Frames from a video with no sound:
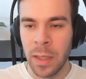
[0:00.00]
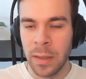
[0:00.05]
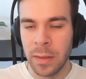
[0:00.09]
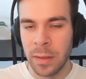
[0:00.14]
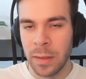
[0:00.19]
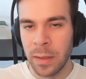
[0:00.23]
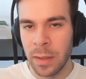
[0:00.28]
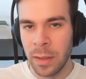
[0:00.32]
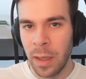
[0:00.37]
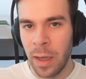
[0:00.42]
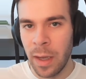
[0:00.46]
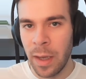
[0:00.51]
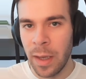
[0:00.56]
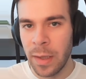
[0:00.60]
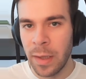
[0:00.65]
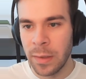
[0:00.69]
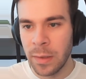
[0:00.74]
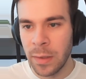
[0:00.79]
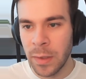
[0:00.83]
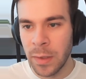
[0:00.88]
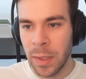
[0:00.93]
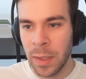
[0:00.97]
Scilla
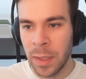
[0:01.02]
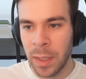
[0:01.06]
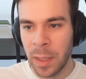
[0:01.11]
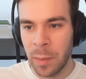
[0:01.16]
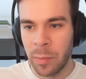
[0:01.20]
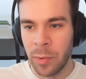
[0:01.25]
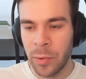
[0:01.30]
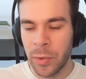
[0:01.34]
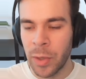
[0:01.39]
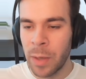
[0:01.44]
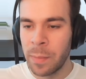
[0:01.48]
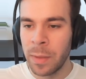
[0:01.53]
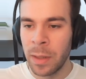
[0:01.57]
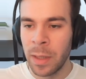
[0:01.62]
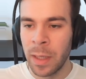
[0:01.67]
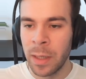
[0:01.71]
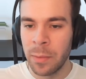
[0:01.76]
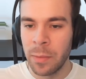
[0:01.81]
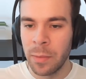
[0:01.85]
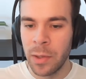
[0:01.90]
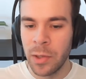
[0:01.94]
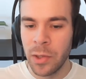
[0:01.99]
is the Zilliqa programming
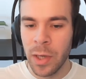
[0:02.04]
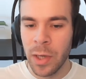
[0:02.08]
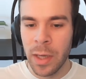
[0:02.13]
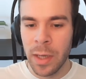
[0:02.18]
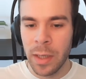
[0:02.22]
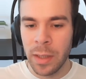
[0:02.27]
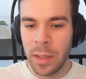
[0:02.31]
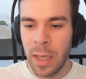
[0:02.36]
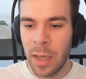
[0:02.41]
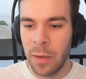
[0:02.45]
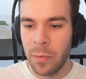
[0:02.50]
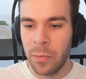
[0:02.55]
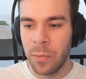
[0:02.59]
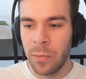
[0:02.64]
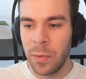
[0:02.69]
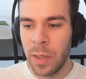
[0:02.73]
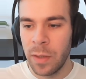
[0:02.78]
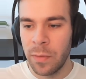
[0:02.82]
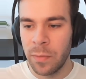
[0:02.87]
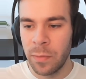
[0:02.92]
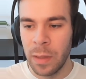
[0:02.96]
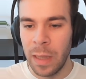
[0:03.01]
language. They have 3
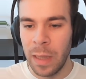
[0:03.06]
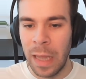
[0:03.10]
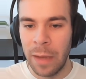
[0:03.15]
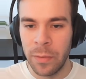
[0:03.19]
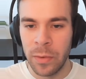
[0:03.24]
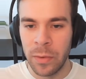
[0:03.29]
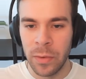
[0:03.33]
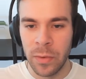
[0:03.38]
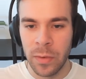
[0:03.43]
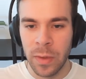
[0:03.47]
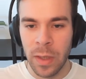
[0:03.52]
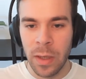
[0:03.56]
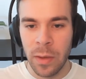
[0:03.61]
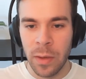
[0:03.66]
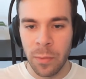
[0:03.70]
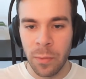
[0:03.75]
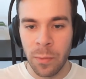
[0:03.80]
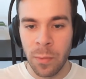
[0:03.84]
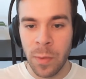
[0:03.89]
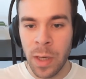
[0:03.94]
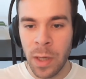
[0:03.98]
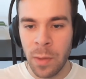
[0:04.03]
different levels.
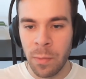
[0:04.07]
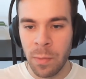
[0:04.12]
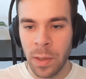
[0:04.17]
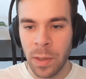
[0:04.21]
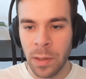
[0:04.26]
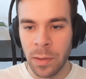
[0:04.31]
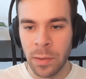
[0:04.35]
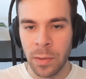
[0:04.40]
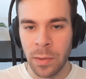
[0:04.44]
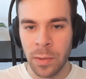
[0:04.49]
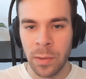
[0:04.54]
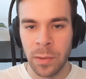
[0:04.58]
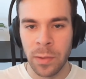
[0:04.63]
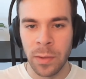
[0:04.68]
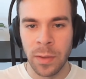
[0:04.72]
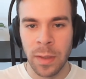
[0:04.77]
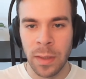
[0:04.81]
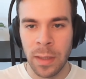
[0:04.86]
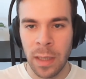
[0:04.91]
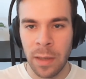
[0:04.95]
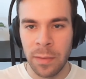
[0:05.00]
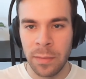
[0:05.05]
Really, really good course.
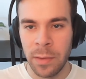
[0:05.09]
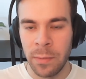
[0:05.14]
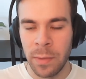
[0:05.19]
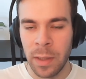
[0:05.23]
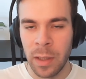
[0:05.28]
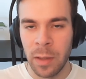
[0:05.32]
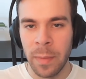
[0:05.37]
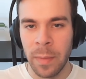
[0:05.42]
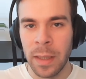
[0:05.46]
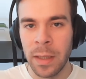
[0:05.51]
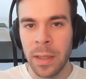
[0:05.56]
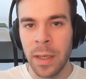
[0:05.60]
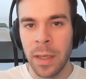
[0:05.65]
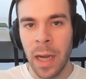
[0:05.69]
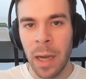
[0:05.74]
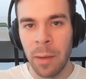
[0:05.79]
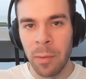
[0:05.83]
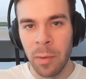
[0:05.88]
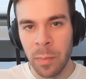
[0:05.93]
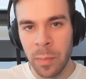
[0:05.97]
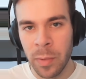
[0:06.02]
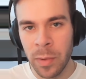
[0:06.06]
I definitely recommend it. I
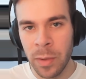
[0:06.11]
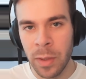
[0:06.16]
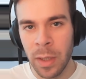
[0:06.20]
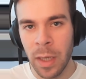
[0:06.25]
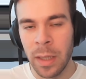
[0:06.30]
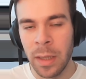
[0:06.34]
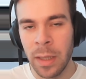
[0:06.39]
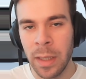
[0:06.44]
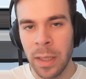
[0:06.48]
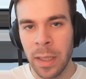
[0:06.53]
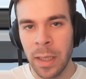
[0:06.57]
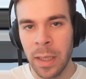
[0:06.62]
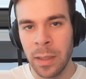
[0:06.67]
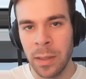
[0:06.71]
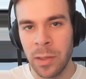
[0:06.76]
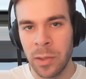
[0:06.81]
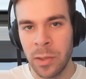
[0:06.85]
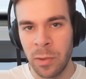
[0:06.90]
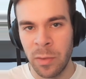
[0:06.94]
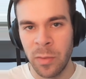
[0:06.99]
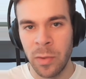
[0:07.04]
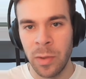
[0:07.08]
will put a link in the
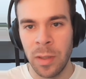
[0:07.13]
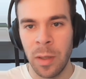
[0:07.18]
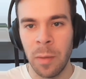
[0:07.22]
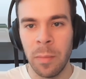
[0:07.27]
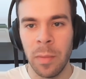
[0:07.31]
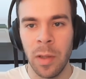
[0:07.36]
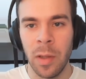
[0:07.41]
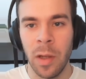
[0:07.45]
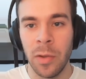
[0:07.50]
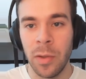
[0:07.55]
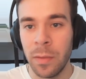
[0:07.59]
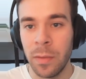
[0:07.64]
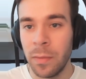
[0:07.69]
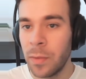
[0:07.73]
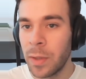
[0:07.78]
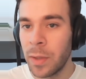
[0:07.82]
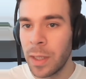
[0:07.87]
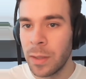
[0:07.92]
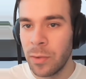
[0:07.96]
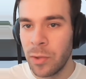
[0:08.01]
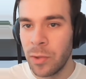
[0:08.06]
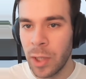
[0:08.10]
description down below. Don't
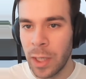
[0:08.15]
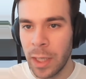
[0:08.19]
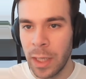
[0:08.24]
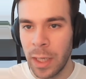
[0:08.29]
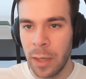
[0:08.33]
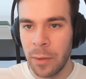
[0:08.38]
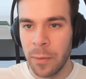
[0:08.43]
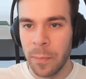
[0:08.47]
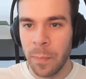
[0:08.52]
forget to check it out.